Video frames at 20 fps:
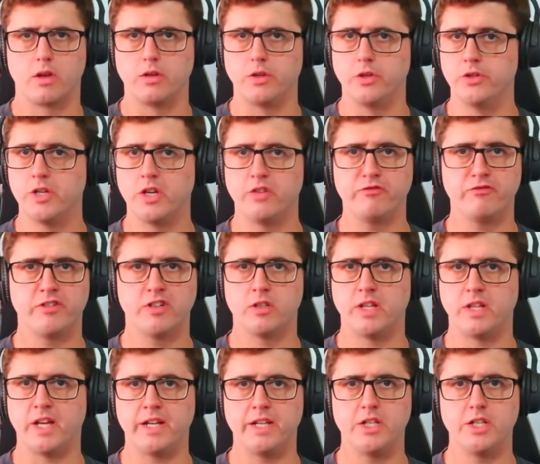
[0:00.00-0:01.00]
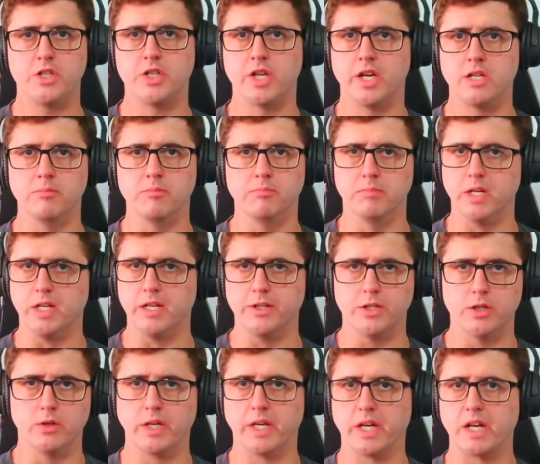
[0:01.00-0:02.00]
you don't feel any shame in
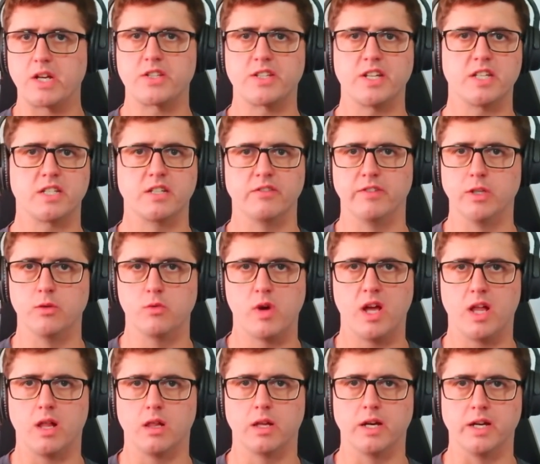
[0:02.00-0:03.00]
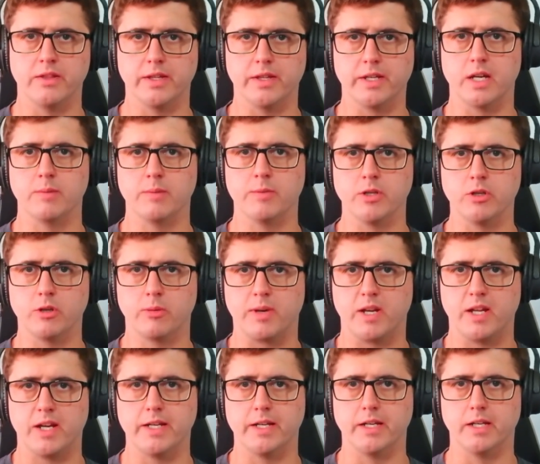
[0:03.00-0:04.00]
doing excessively well in the game that you're
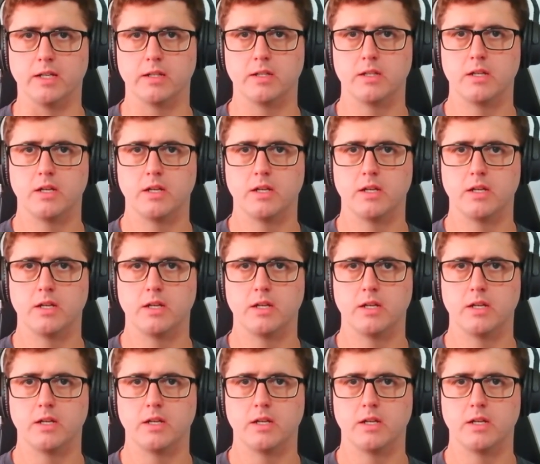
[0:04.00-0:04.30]
playing.